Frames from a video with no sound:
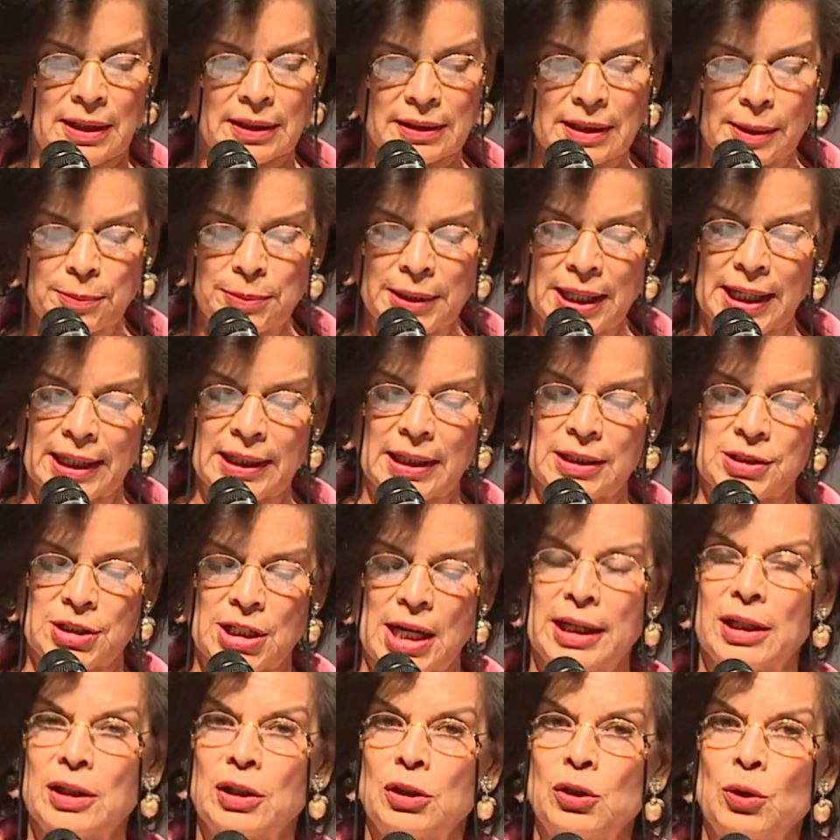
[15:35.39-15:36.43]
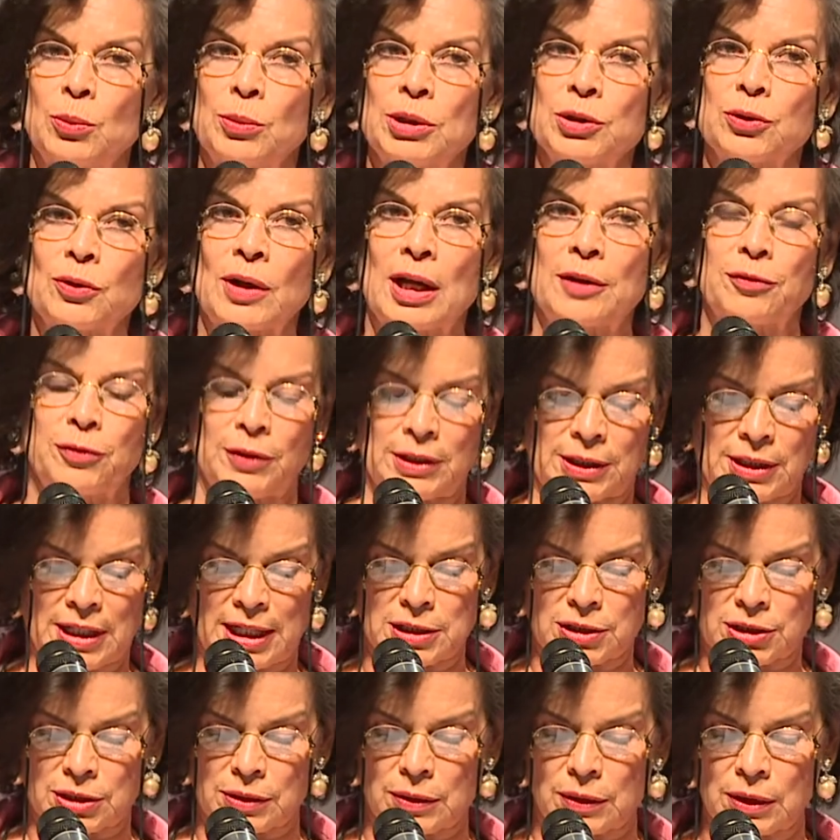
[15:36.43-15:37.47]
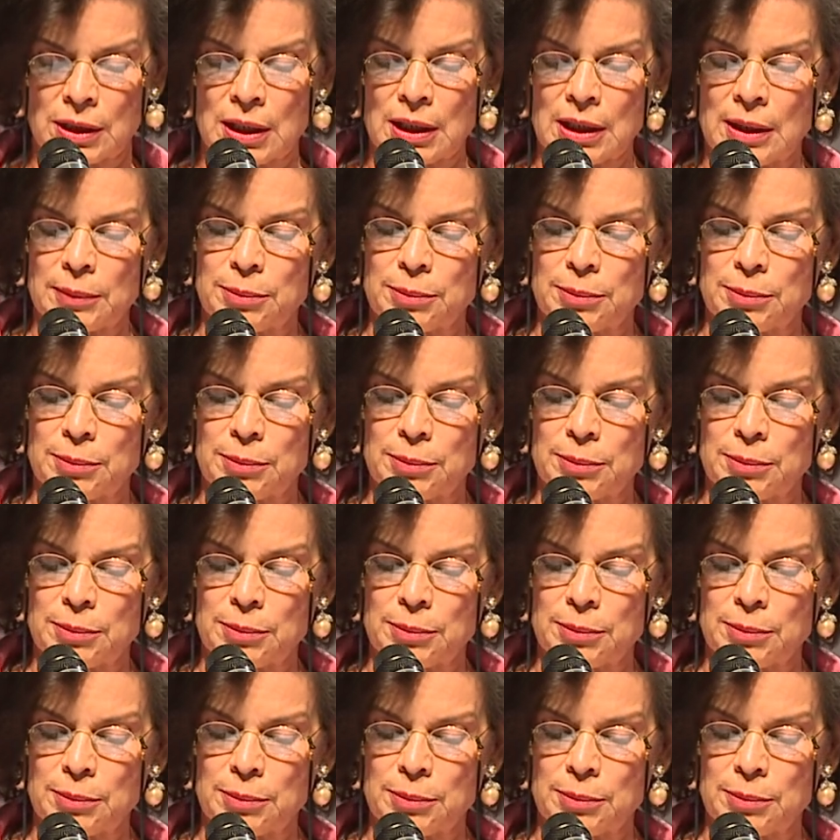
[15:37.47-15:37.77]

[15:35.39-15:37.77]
the Bianca Jagger Human Rights Foundation,